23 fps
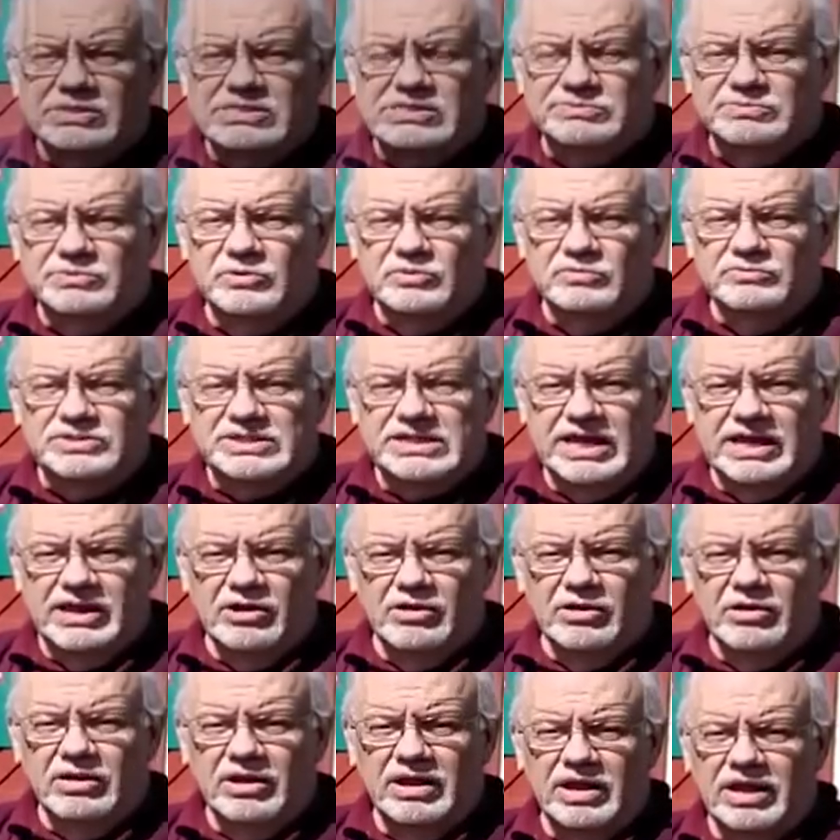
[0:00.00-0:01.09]
was moved
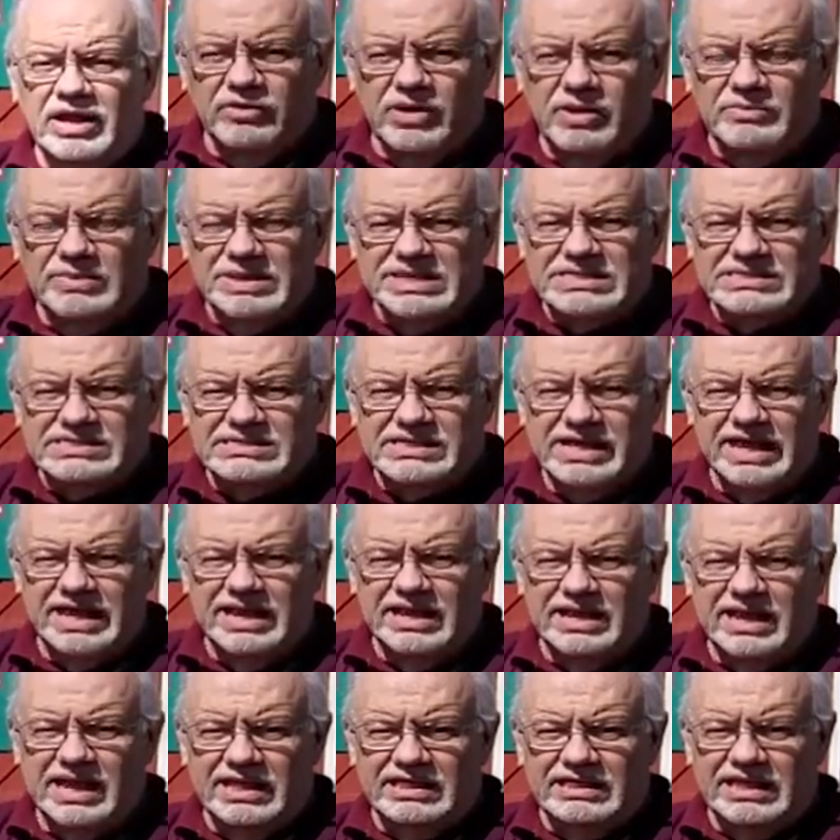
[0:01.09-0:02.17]
here from its site
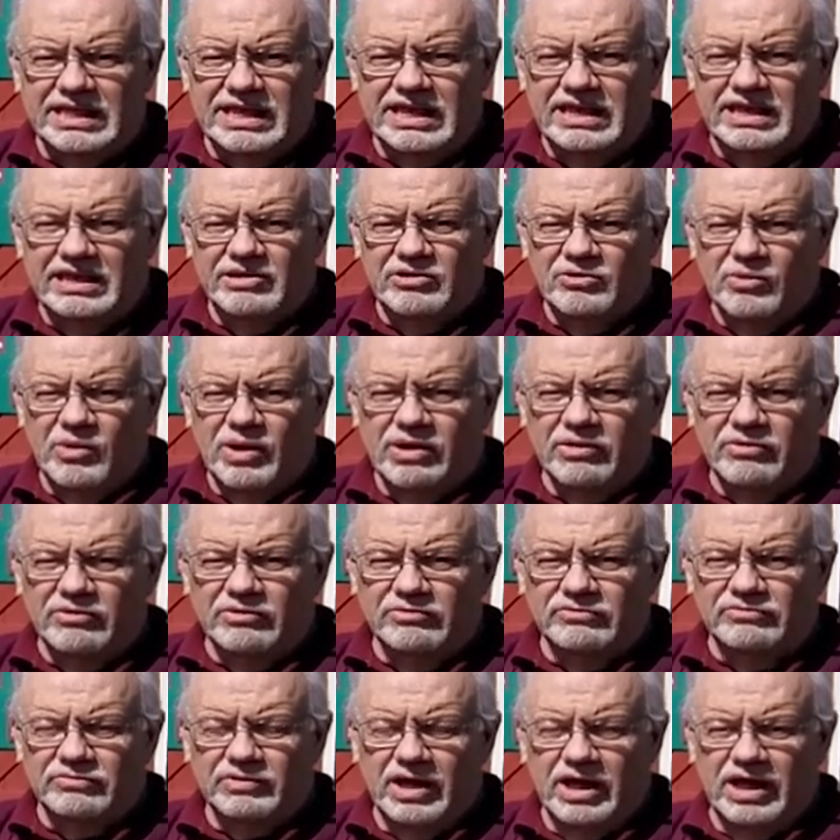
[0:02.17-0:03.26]
at the corner
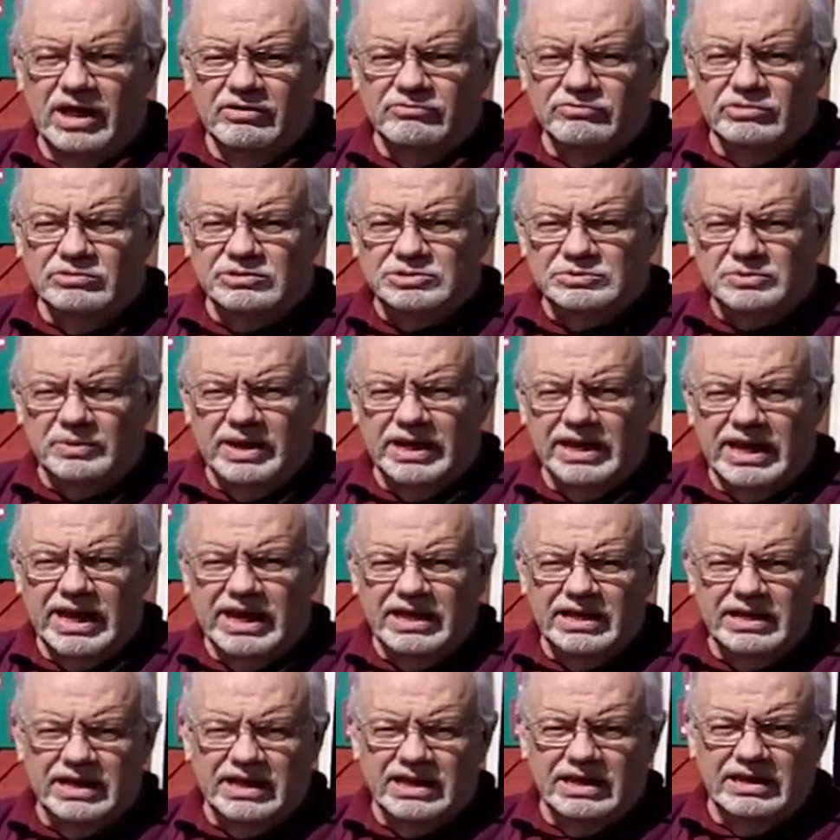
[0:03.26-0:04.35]
of uh, Route 28
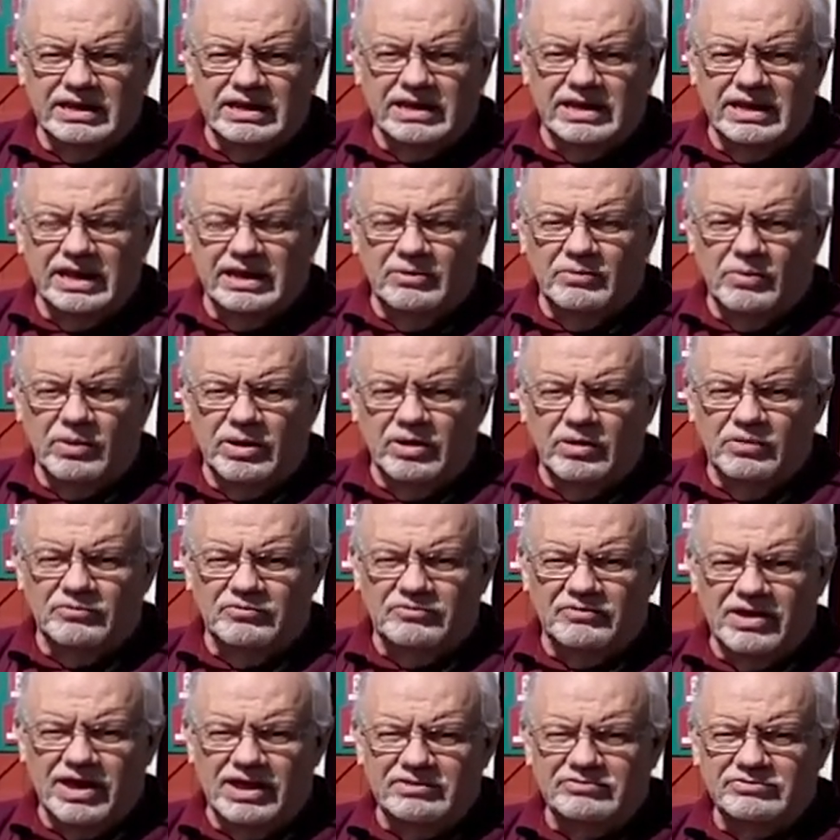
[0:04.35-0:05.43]
and uh,
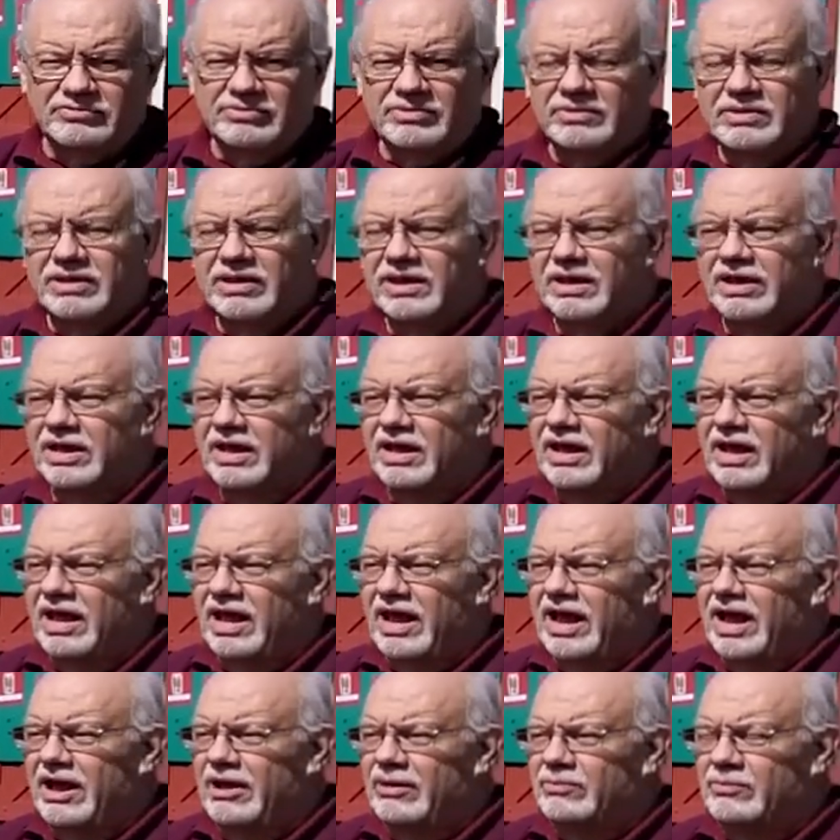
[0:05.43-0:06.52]
105
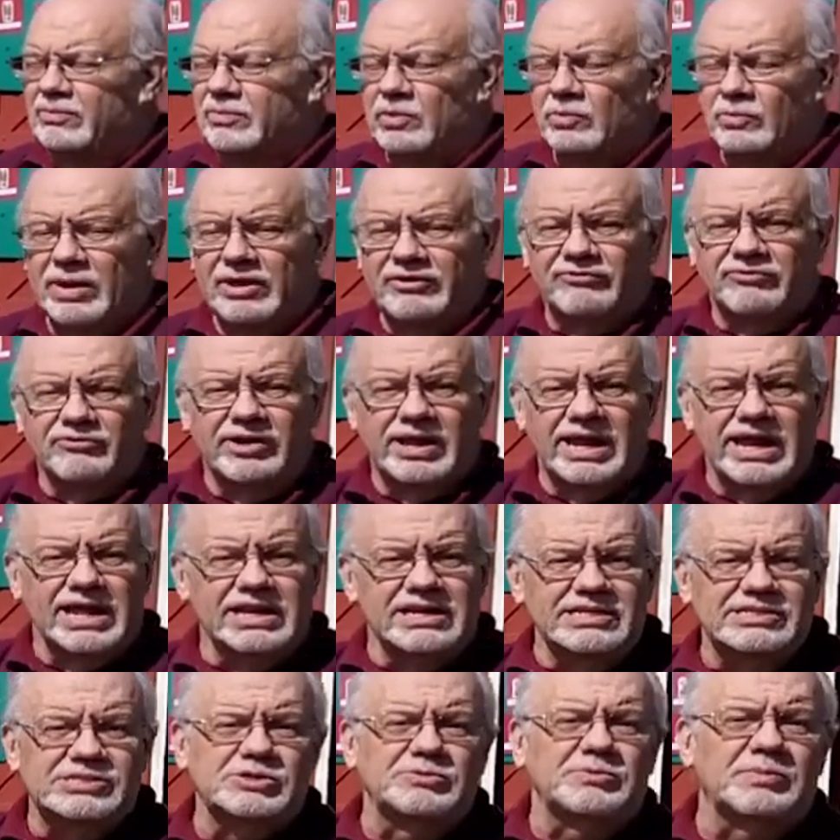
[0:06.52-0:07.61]
um, when
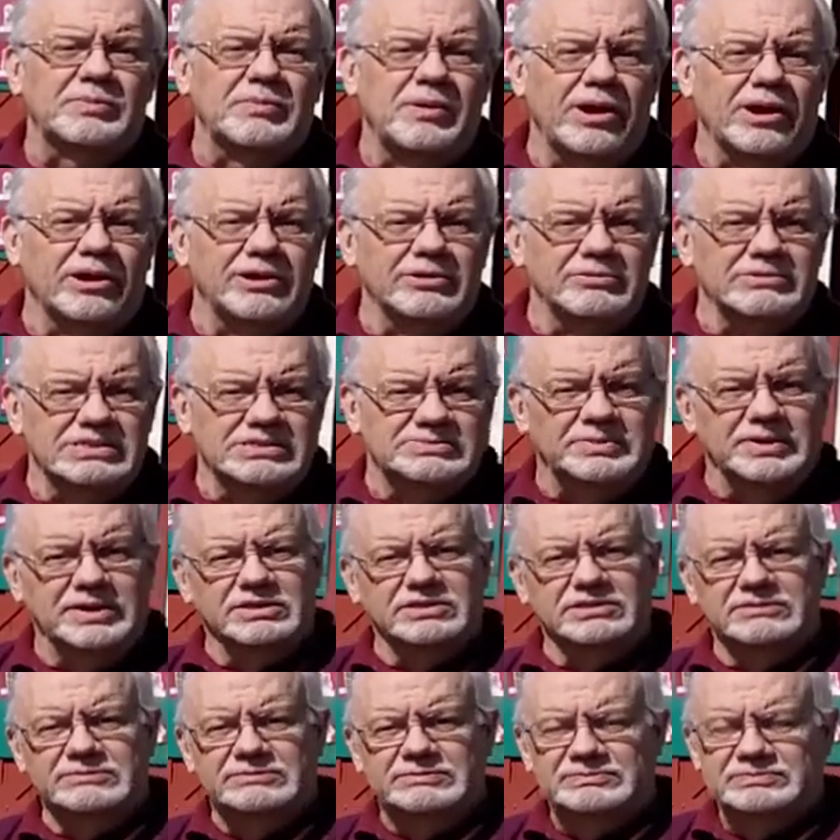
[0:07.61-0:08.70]
Fernandes Supermarket was
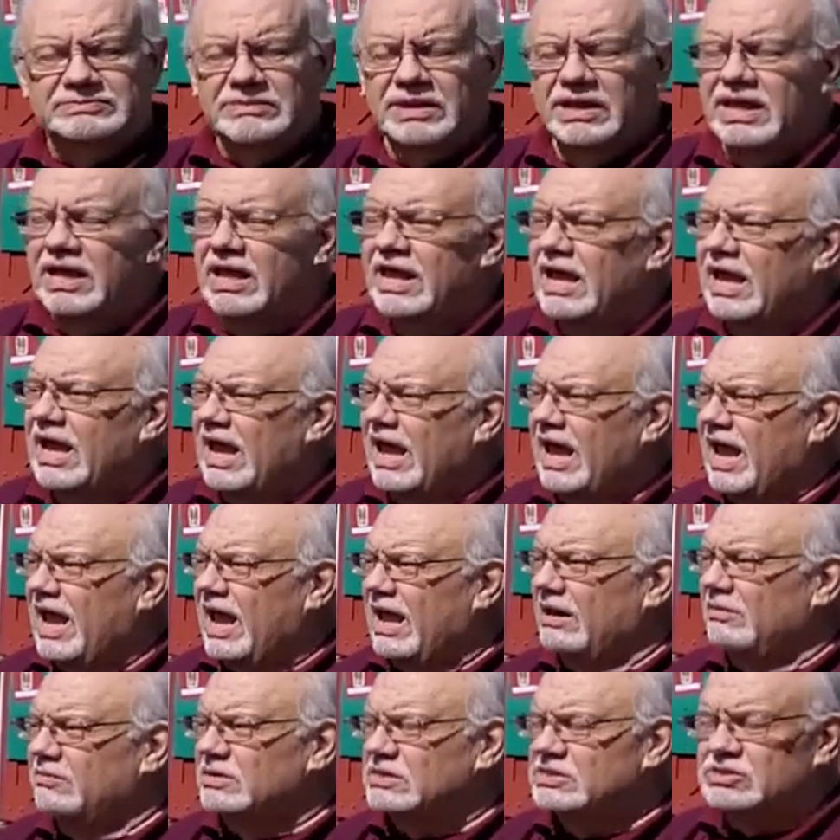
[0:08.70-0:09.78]
built
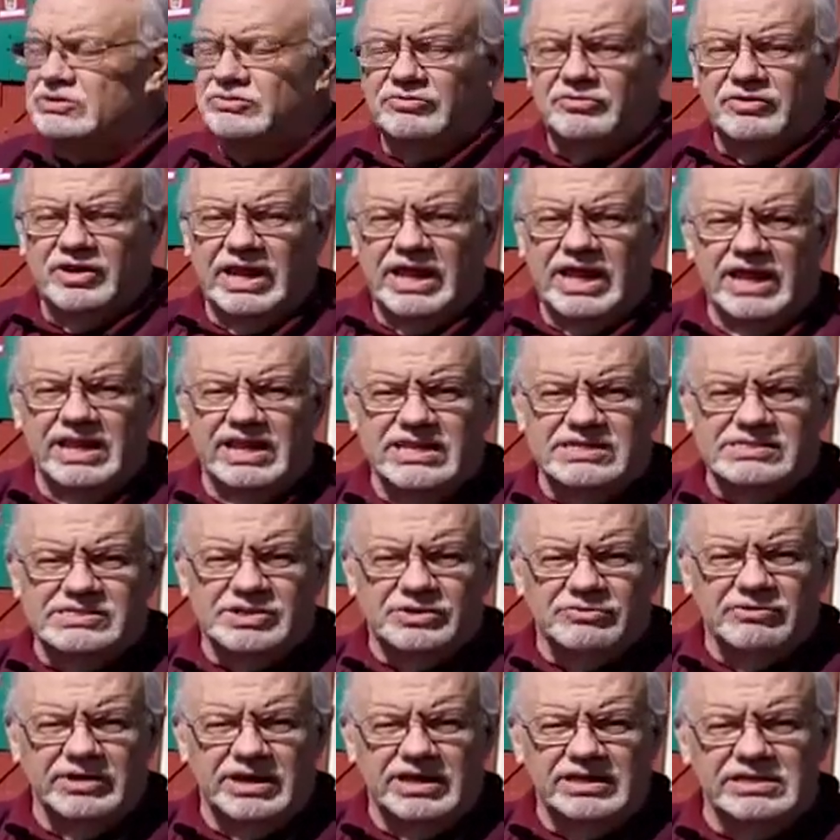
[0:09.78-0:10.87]
and Mr. Fernandes
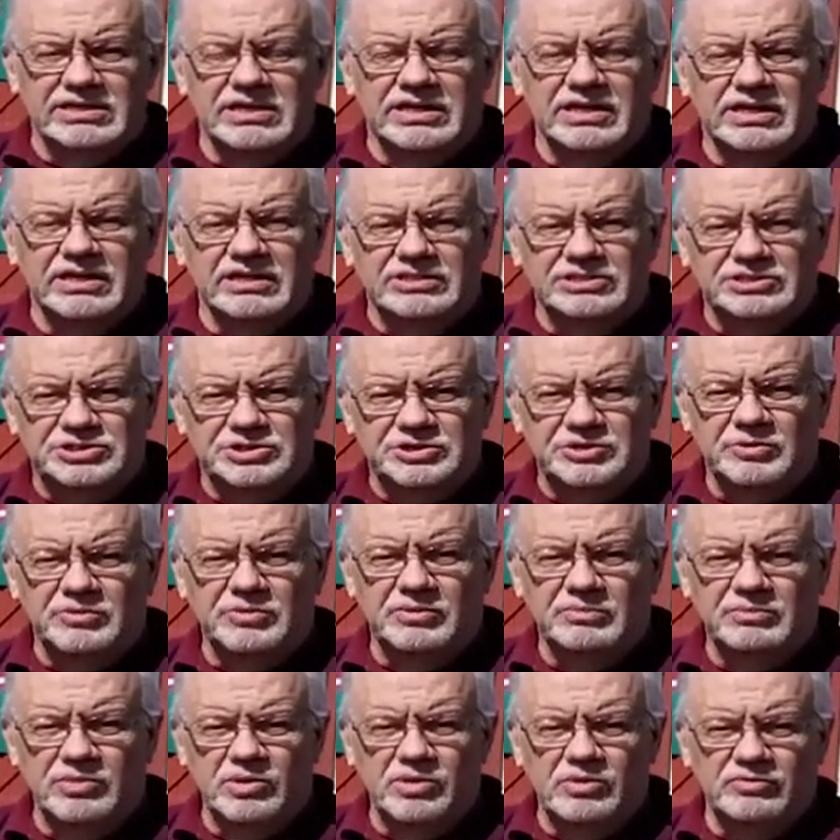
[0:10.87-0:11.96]
agreed to
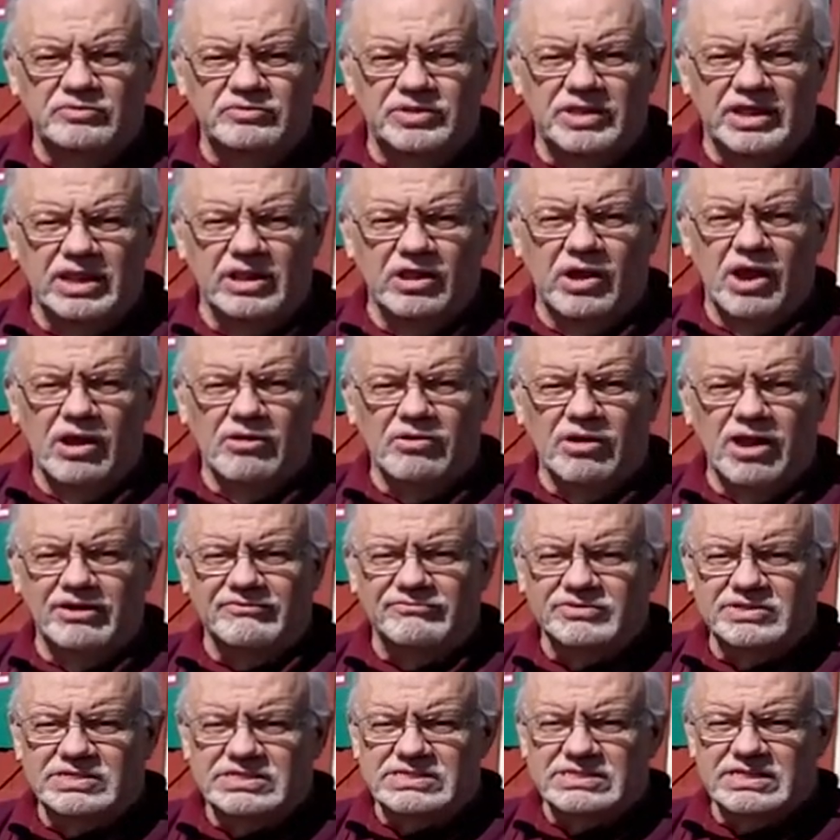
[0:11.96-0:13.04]
move the law
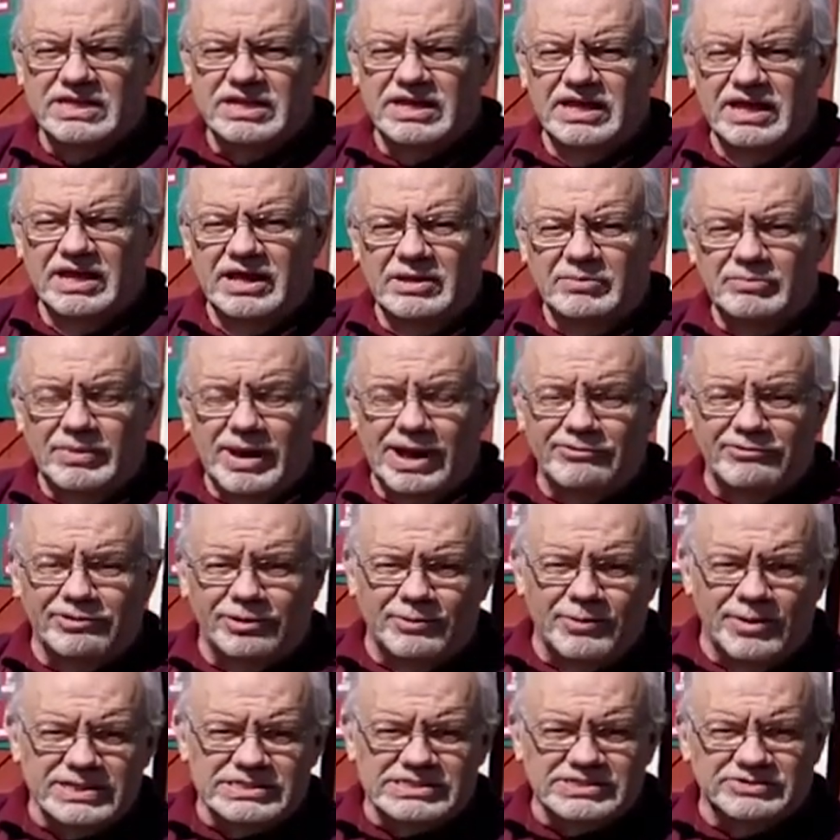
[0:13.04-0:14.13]
office by
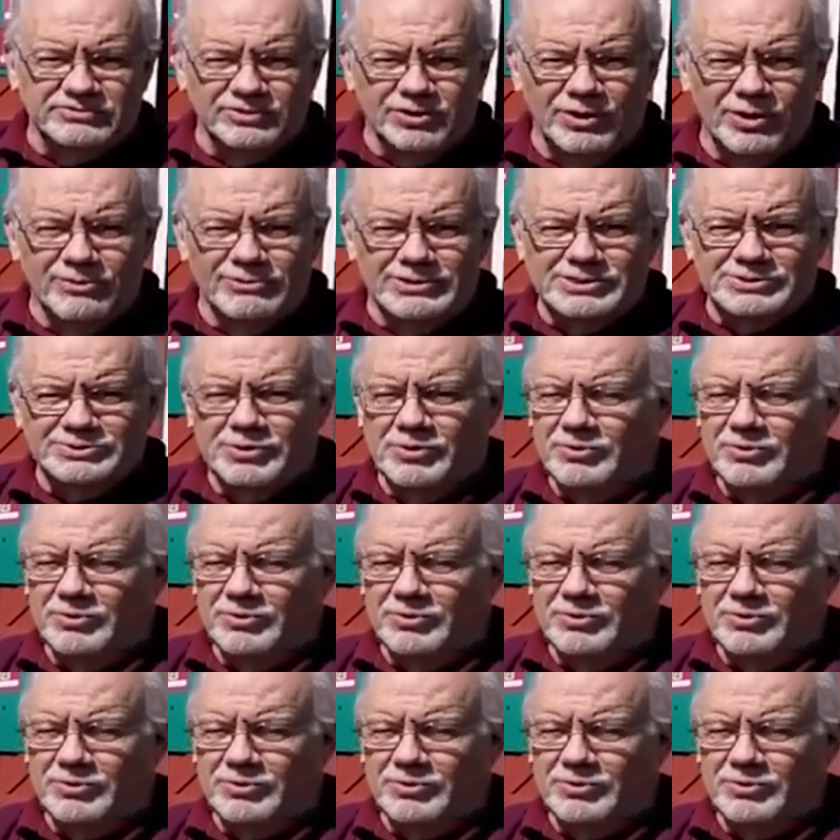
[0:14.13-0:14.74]
request of Lawrence